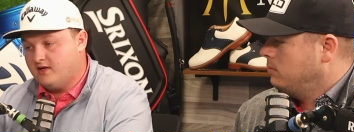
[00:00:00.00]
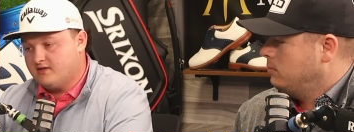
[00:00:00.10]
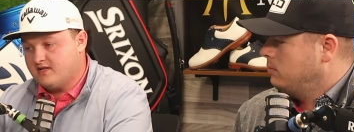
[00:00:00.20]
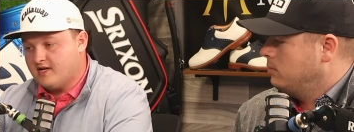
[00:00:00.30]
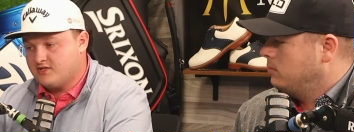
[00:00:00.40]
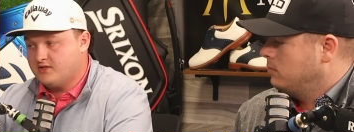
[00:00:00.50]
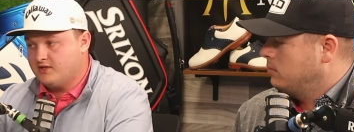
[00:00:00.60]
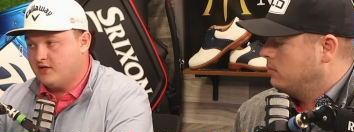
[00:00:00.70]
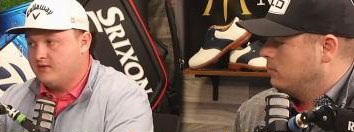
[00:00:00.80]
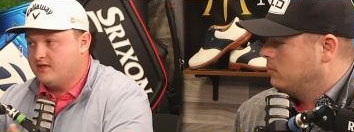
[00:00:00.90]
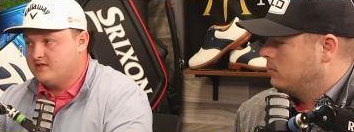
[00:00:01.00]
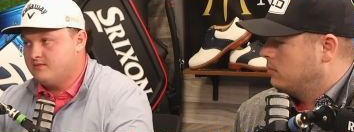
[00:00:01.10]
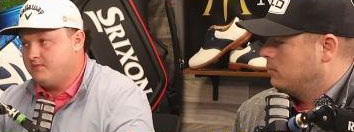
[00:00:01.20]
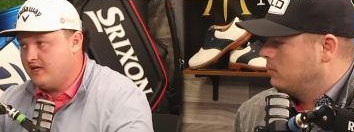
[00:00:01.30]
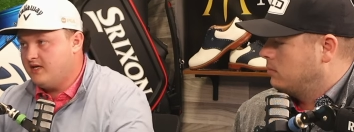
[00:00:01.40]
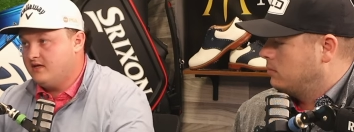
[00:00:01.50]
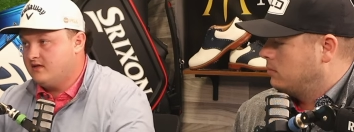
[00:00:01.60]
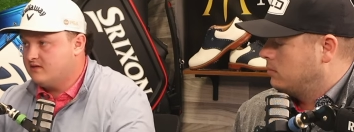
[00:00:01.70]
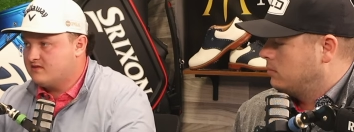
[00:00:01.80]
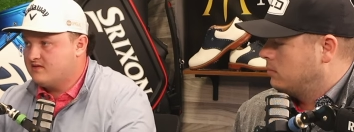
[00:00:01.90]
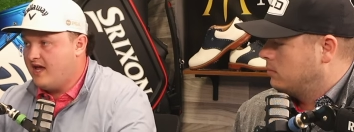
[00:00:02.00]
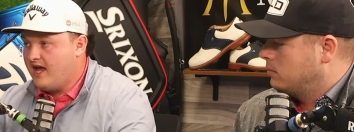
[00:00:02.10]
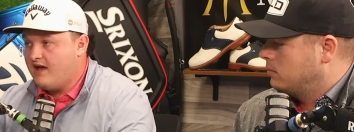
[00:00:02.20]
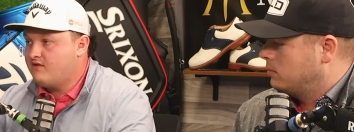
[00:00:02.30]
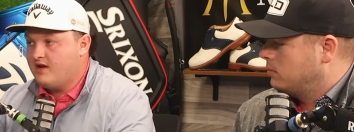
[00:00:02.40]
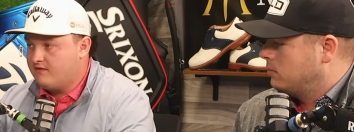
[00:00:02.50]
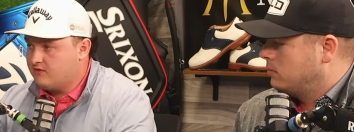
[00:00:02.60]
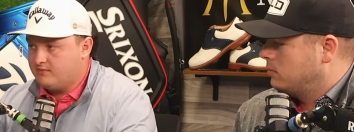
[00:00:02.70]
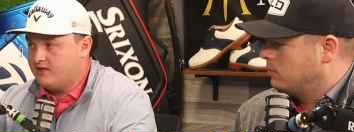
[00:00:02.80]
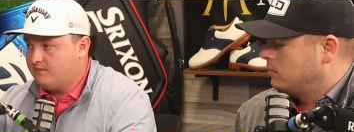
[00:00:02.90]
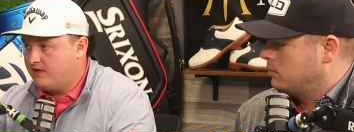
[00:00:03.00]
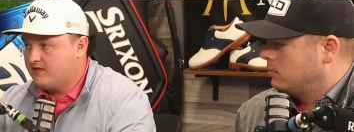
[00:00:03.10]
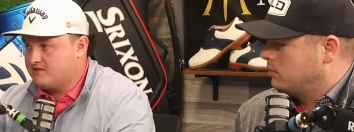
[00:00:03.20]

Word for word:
Speaker 1: players actually go into pings that haven't ever played